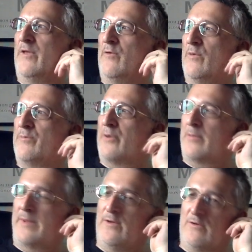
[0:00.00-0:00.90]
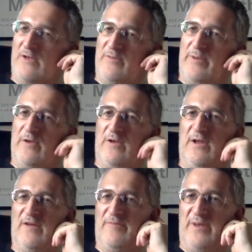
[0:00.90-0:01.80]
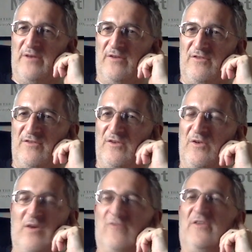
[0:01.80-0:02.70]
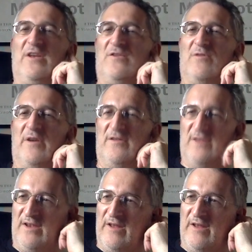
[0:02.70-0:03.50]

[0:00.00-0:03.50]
who are probably not going to be good enough because you can't teach writing.